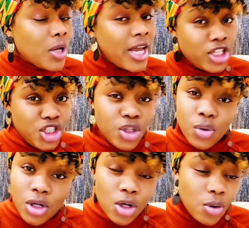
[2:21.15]
You can
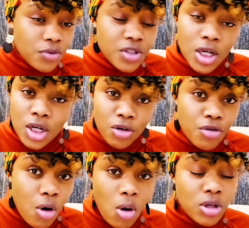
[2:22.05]
chew cloves
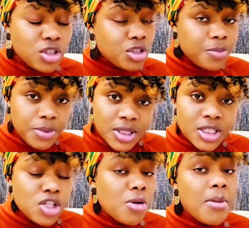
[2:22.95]
raw, just put
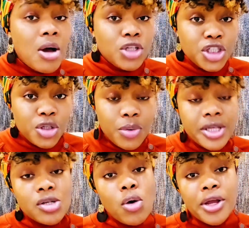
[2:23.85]
it in your mouth,
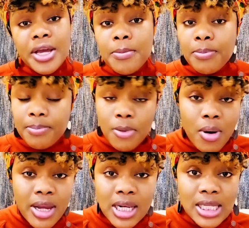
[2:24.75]
chew it, or you can
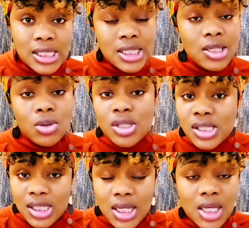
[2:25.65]
boil it in your
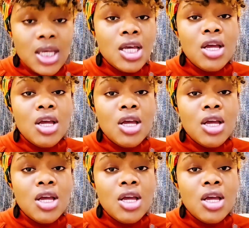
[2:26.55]
tea.